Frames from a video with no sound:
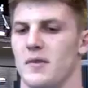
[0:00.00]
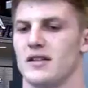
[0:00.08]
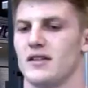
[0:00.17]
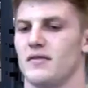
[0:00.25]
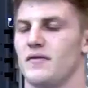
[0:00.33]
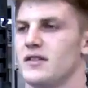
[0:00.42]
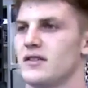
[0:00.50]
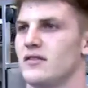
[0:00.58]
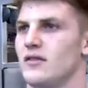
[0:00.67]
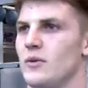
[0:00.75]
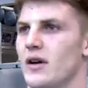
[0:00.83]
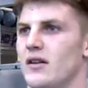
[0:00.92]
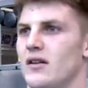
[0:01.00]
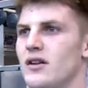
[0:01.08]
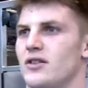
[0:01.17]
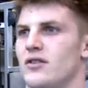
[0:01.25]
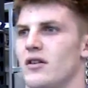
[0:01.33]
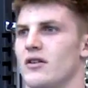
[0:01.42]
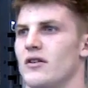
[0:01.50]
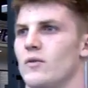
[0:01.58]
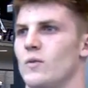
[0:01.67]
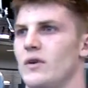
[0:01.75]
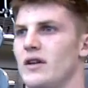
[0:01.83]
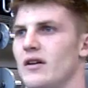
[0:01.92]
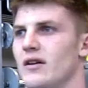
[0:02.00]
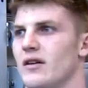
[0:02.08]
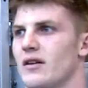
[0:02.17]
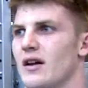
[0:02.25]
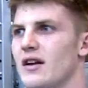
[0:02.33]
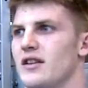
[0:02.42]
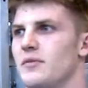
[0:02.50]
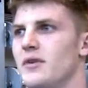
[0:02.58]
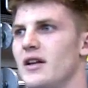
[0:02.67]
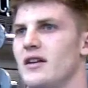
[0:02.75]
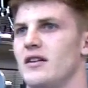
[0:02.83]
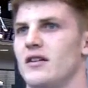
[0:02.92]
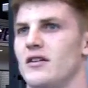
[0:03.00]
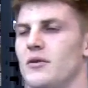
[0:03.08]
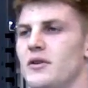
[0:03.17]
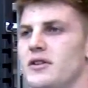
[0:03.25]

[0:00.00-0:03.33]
Mentally and physically, we got a lot stronger. We uh, kind of at the beginning didn't know